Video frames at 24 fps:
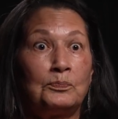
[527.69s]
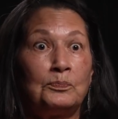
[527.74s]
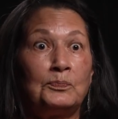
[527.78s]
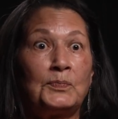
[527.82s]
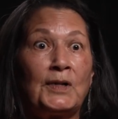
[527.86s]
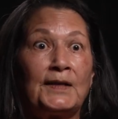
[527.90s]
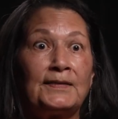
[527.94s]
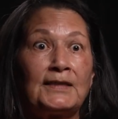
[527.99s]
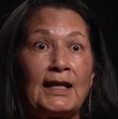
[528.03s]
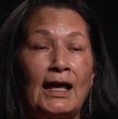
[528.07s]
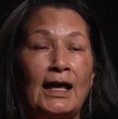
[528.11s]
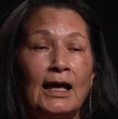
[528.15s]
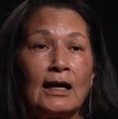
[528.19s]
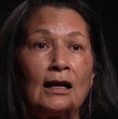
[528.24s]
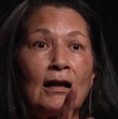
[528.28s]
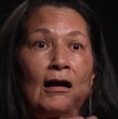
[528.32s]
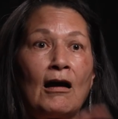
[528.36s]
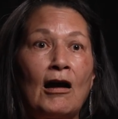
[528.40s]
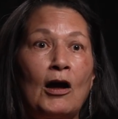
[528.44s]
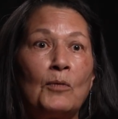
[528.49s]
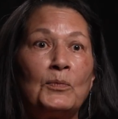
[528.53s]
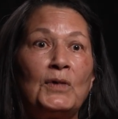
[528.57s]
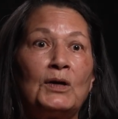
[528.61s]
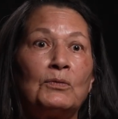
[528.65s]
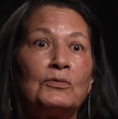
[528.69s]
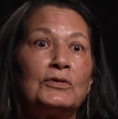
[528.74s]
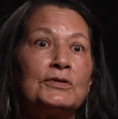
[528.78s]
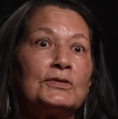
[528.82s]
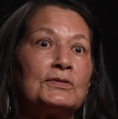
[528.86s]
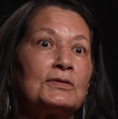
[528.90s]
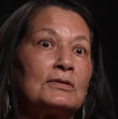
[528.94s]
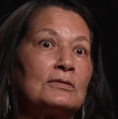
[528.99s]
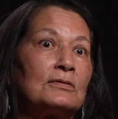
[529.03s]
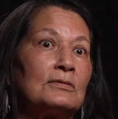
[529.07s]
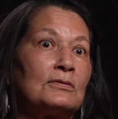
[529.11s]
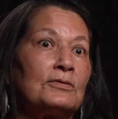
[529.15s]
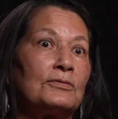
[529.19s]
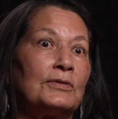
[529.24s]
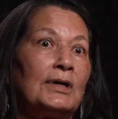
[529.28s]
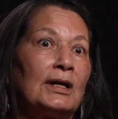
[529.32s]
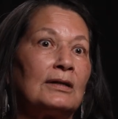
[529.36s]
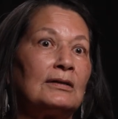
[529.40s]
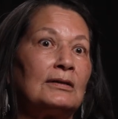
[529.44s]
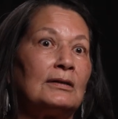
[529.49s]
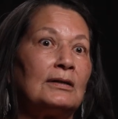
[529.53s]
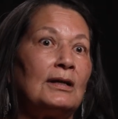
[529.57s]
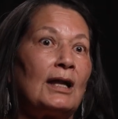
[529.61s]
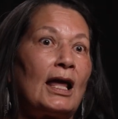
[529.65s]
But that comment was
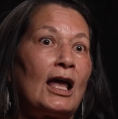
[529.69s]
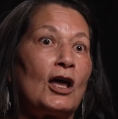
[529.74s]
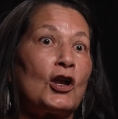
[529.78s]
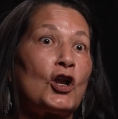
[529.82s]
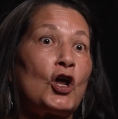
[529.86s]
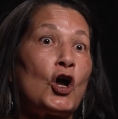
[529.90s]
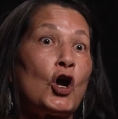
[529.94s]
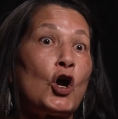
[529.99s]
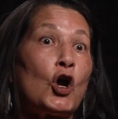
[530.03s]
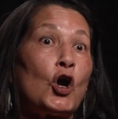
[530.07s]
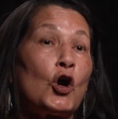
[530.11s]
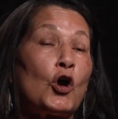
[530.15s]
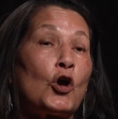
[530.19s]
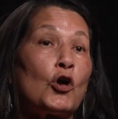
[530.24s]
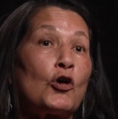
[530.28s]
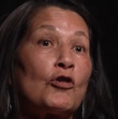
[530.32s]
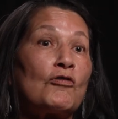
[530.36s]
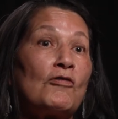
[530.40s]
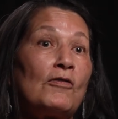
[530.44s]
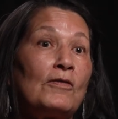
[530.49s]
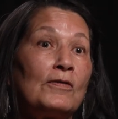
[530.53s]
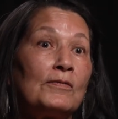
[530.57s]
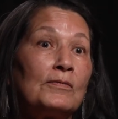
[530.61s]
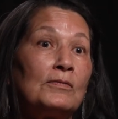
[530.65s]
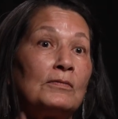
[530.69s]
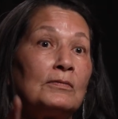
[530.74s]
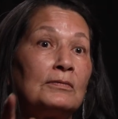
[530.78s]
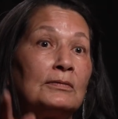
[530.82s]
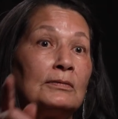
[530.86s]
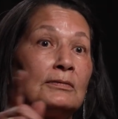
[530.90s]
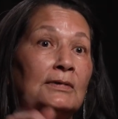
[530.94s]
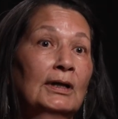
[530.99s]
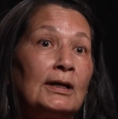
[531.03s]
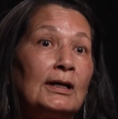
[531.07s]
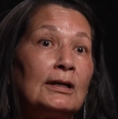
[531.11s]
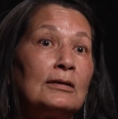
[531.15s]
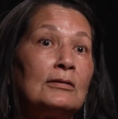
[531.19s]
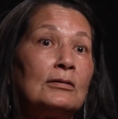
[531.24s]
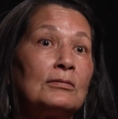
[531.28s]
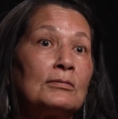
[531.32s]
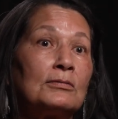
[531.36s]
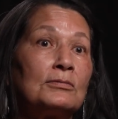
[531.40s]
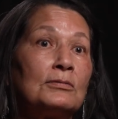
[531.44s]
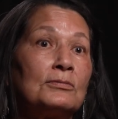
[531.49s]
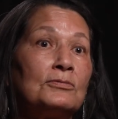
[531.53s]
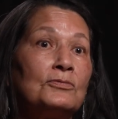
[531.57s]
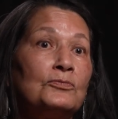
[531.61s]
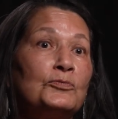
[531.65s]
directed at her, that
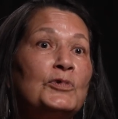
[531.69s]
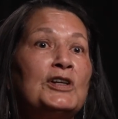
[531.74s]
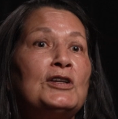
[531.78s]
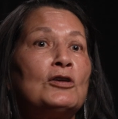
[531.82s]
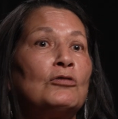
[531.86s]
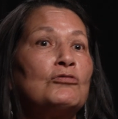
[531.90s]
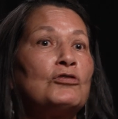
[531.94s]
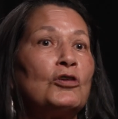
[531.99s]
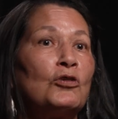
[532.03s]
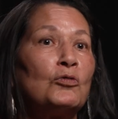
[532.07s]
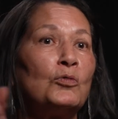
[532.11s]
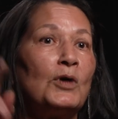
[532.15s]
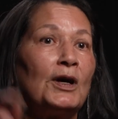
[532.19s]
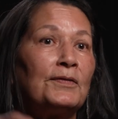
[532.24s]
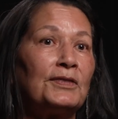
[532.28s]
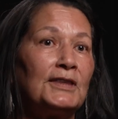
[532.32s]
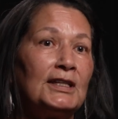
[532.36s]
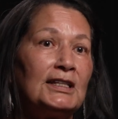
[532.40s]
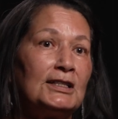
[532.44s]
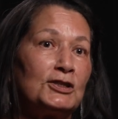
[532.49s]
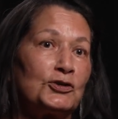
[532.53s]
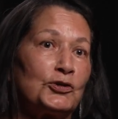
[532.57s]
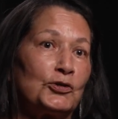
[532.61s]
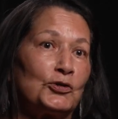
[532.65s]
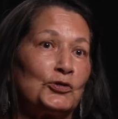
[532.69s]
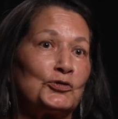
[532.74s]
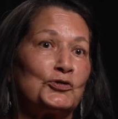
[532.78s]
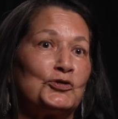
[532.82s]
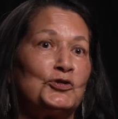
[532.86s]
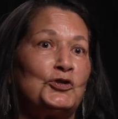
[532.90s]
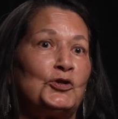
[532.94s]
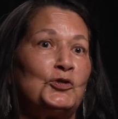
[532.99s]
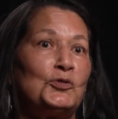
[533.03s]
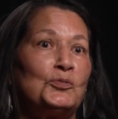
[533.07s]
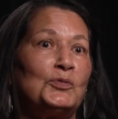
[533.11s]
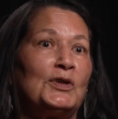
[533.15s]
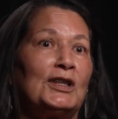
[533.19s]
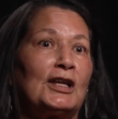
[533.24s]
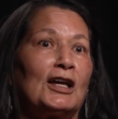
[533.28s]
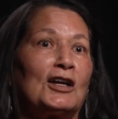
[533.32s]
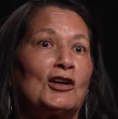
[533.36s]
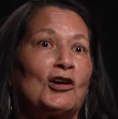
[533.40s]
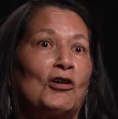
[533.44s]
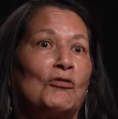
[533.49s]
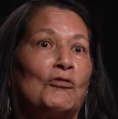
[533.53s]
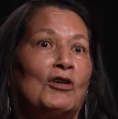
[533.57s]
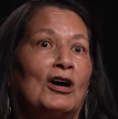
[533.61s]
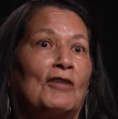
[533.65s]
we don't know what these girls do when they
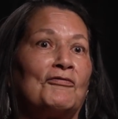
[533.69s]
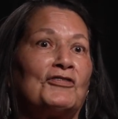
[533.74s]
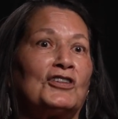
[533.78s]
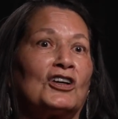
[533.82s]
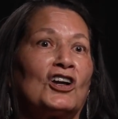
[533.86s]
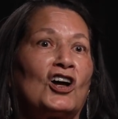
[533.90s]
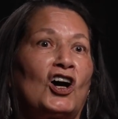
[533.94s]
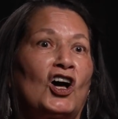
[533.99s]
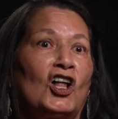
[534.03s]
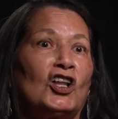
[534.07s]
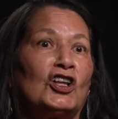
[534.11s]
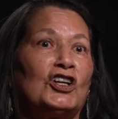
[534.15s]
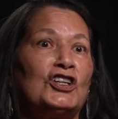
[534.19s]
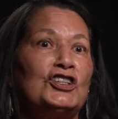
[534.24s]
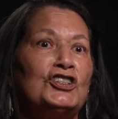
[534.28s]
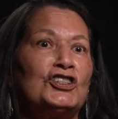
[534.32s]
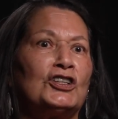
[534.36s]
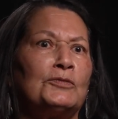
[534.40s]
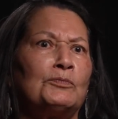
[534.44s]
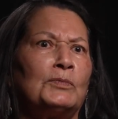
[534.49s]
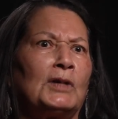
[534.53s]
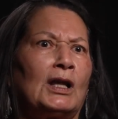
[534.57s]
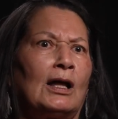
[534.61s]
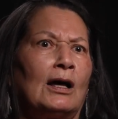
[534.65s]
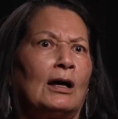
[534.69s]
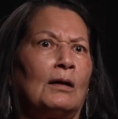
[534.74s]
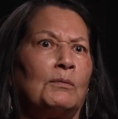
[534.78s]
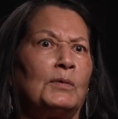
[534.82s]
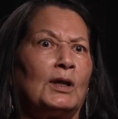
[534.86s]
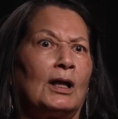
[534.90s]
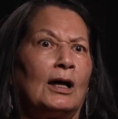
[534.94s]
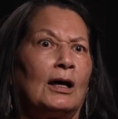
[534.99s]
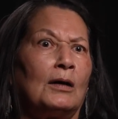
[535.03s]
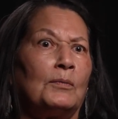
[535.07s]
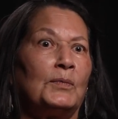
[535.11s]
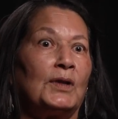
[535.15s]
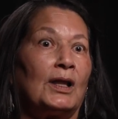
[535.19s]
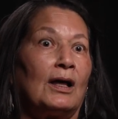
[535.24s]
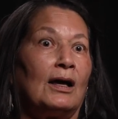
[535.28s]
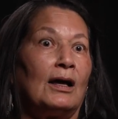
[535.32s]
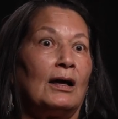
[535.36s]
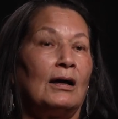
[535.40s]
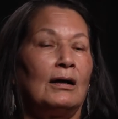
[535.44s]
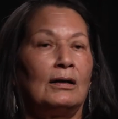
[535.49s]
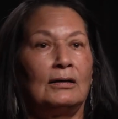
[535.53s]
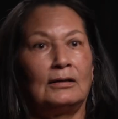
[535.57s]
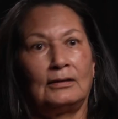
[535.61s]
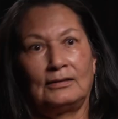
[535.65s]
go off to college and blah, blah, blah.